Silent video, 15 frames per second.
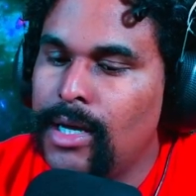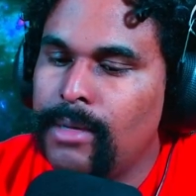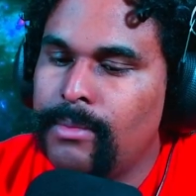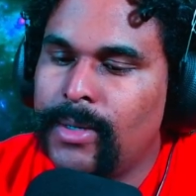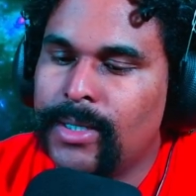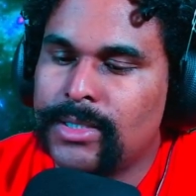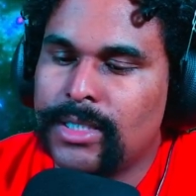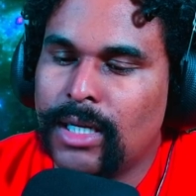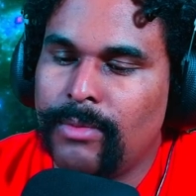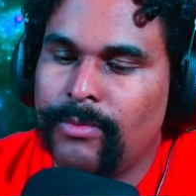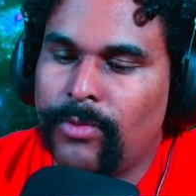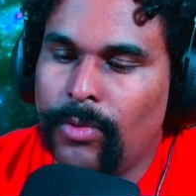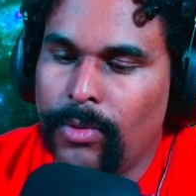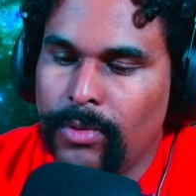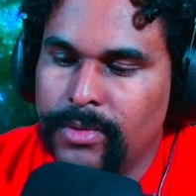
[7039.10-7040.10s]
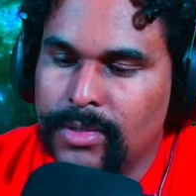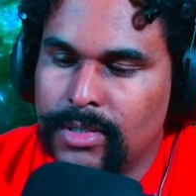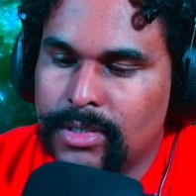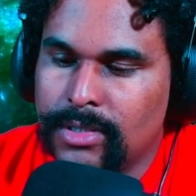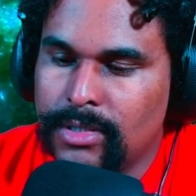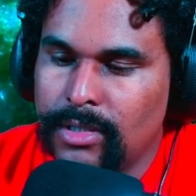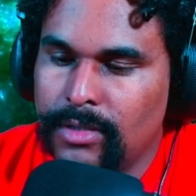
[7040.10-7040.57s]
Max came forward and
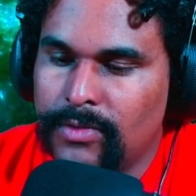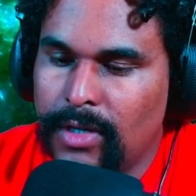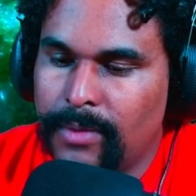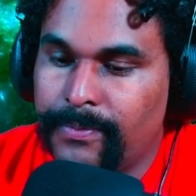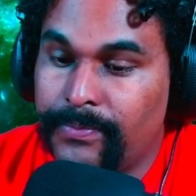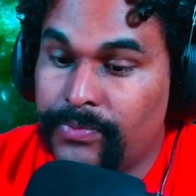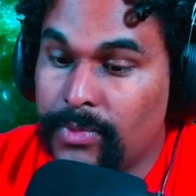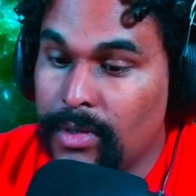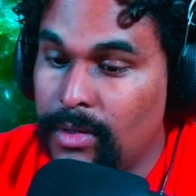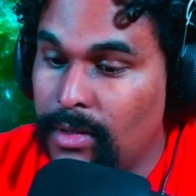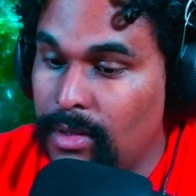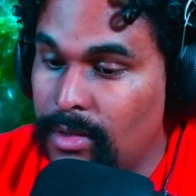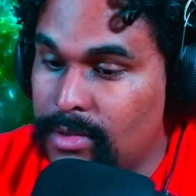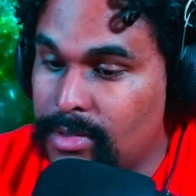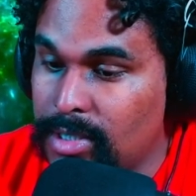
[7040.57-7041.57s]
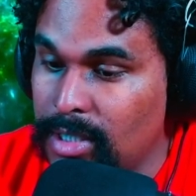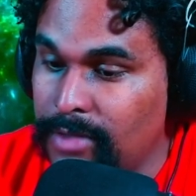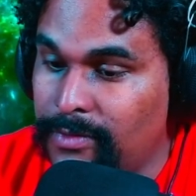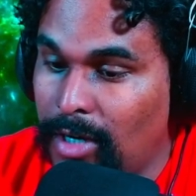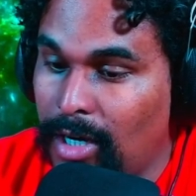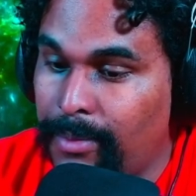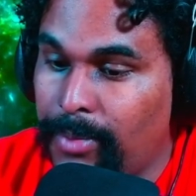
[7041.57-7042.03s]
sleeved up. Sleeve
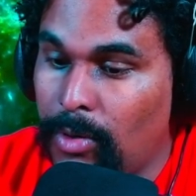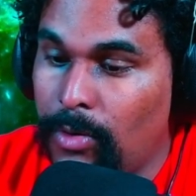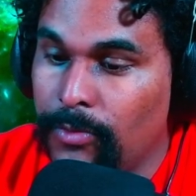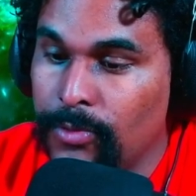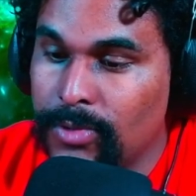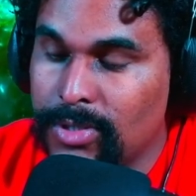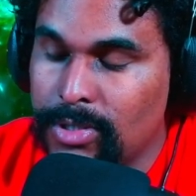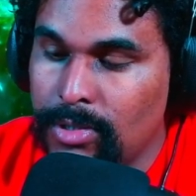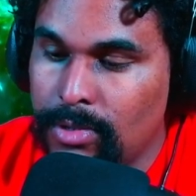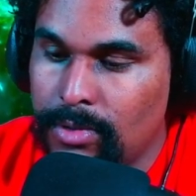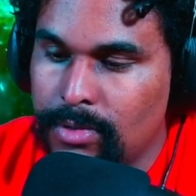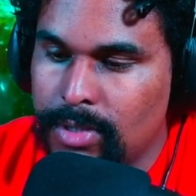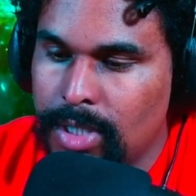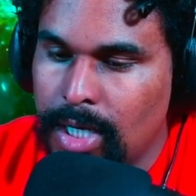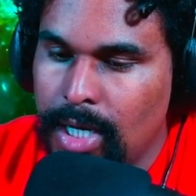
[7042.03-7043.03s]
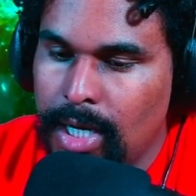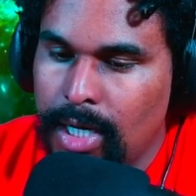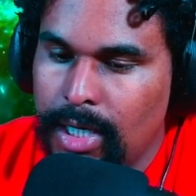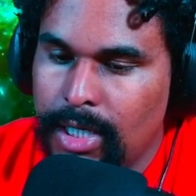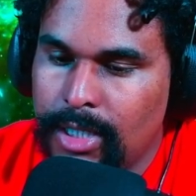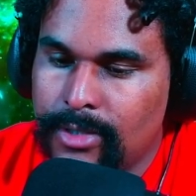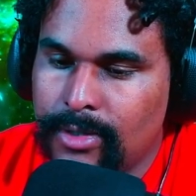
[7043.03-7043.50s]
up over his nose,
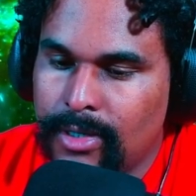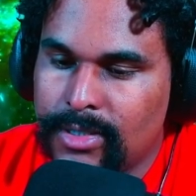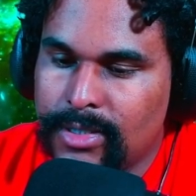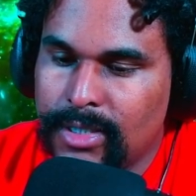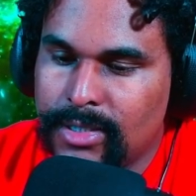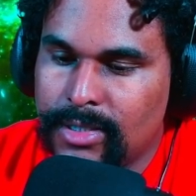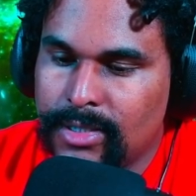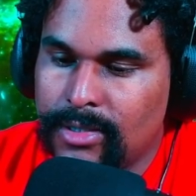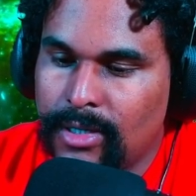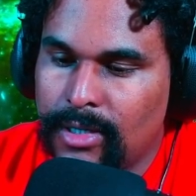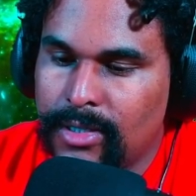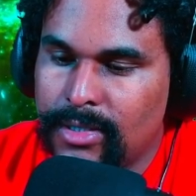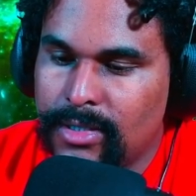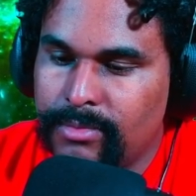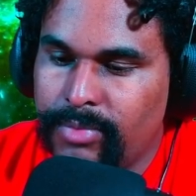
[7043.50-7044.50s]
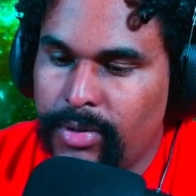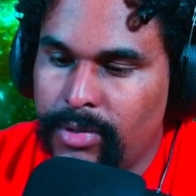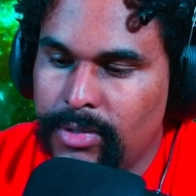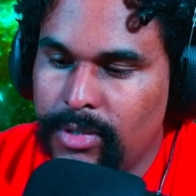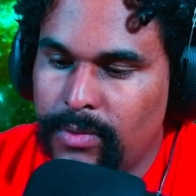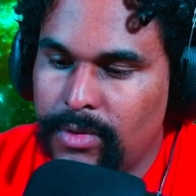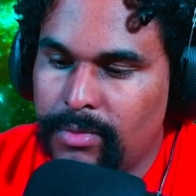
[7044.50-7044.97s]
he crouched next to the carcass and
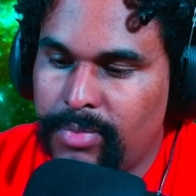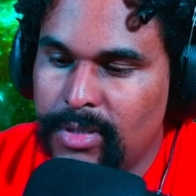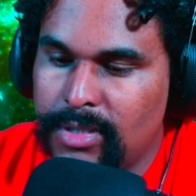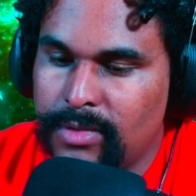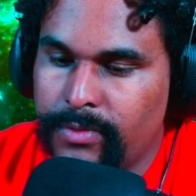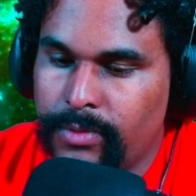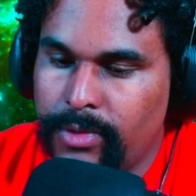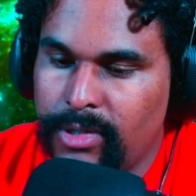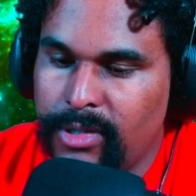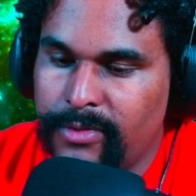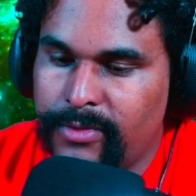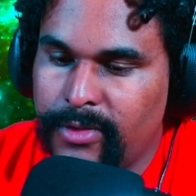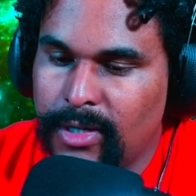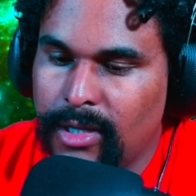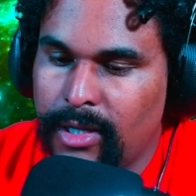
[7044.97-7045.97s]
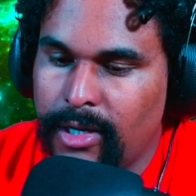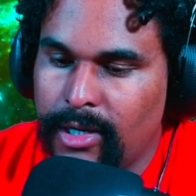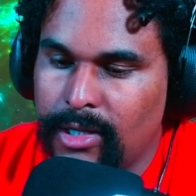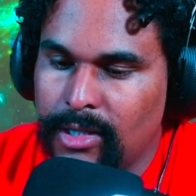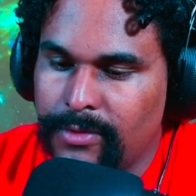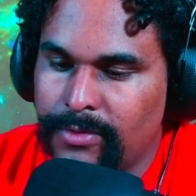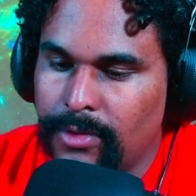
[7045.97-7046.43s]
poked it with a piece of wood he found lying
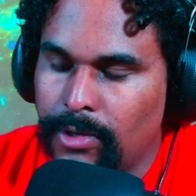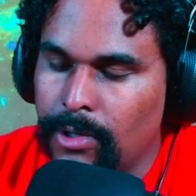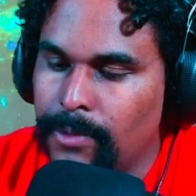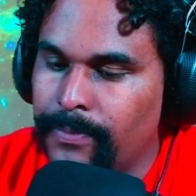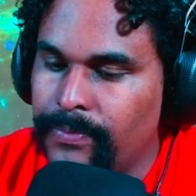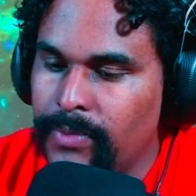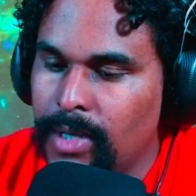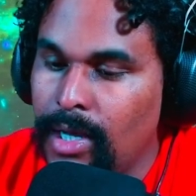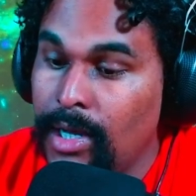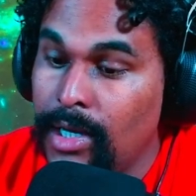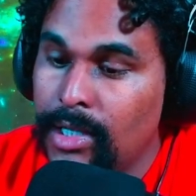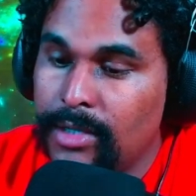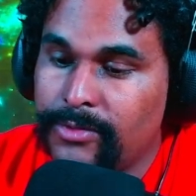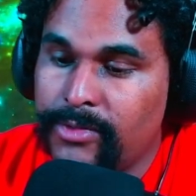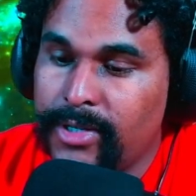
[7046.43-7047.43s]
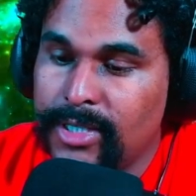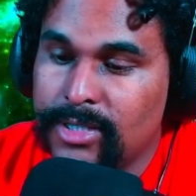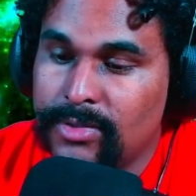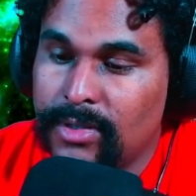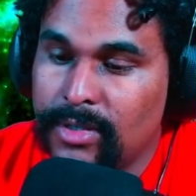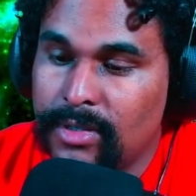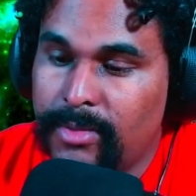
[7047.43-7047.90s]
on the floor. The flies
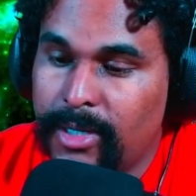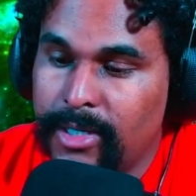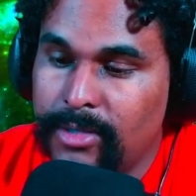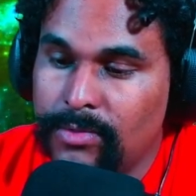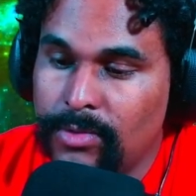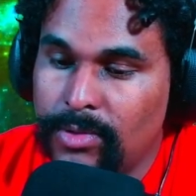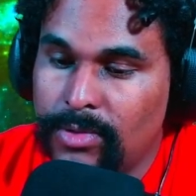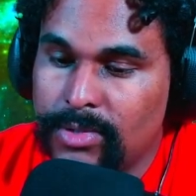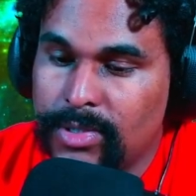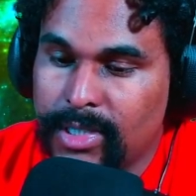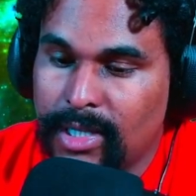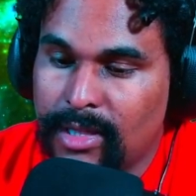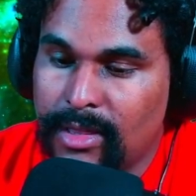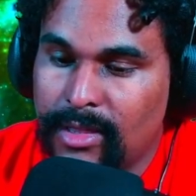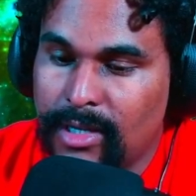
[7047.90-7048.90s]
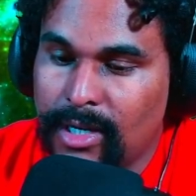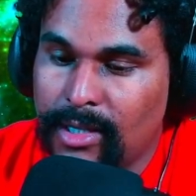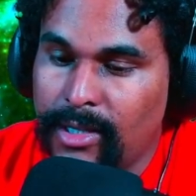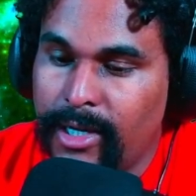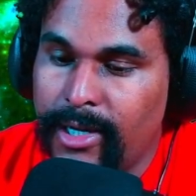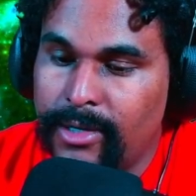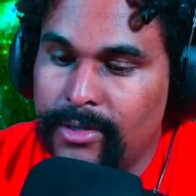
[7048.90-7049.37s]
surrounding the body rose like a thick
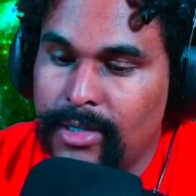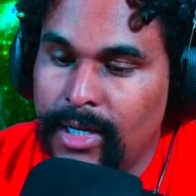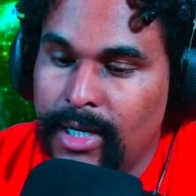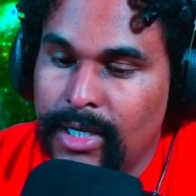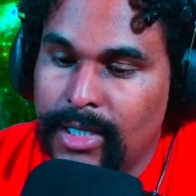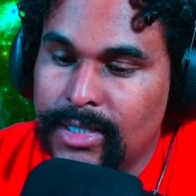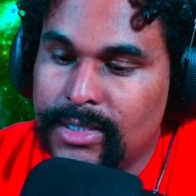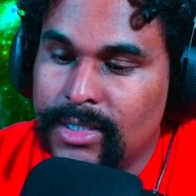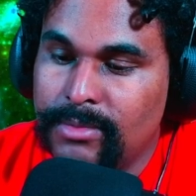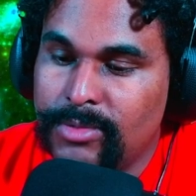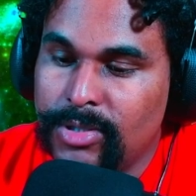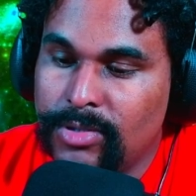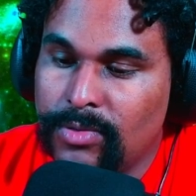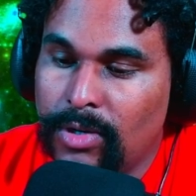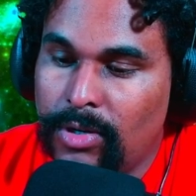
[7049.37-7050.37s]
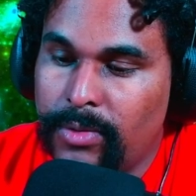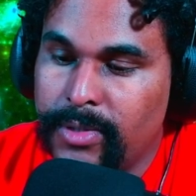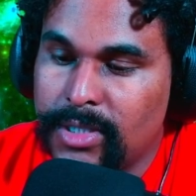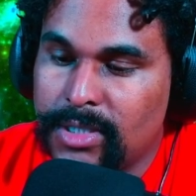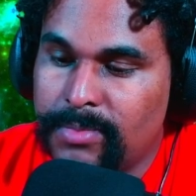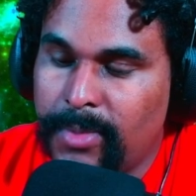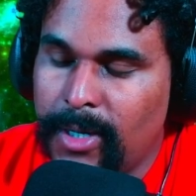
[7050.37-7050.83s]
cloud and seemed to grow and
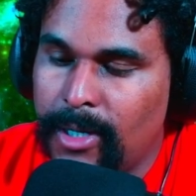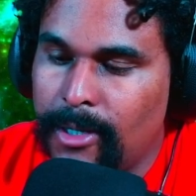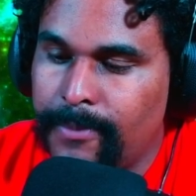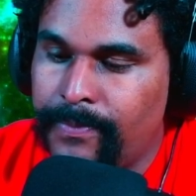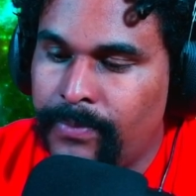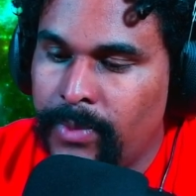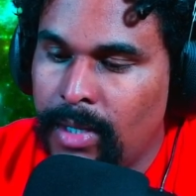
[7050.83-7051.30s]
expand,